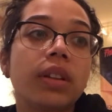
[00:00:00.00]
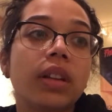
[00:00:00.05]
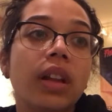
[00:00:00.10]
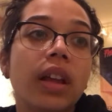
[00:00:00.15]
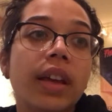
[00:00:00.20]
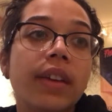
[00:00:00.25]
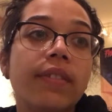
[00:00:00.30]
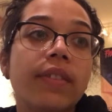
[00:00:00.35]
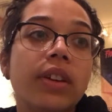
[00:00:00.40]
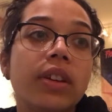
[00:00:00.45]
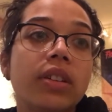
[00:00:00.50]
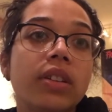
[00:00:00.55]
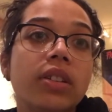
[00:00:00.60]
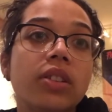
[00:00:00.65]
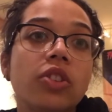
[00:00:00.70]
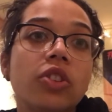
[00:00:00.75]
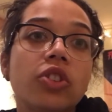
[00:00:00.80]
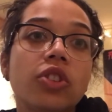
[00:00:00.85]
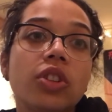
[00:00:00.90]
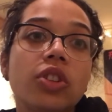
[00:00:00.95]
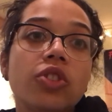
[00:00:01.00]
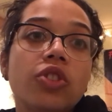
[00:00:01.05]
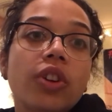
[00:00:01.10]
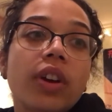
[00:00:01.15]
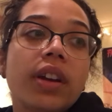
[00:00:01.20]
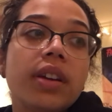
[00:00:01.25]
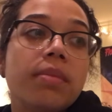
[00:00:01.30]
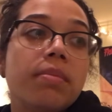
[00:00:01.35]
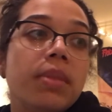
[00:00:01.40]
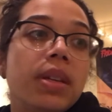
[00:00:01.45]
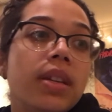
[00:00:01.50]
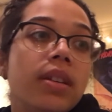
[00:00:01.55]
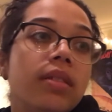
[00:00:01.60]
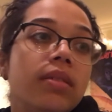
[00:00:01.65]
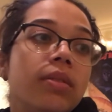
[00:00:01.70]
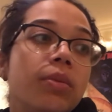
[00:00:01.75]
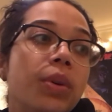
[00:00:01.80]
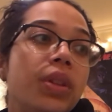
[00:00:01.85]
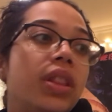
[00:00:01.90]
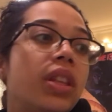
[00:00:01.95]
life is just to try and meet
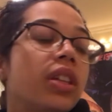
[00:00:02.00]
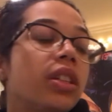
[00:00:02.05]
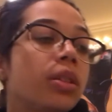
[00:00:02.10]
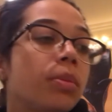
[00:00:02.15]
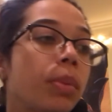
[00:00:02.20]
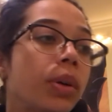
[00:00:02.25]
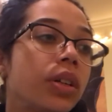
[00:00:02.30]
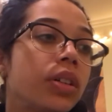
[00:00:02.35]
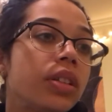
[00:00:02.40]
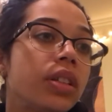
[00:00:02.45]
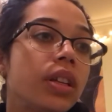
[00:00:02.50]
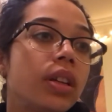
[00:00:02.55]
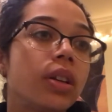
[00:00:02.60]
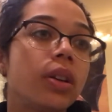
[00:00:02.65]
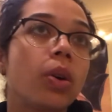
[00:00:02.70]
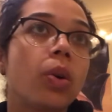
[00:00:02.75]
with this person.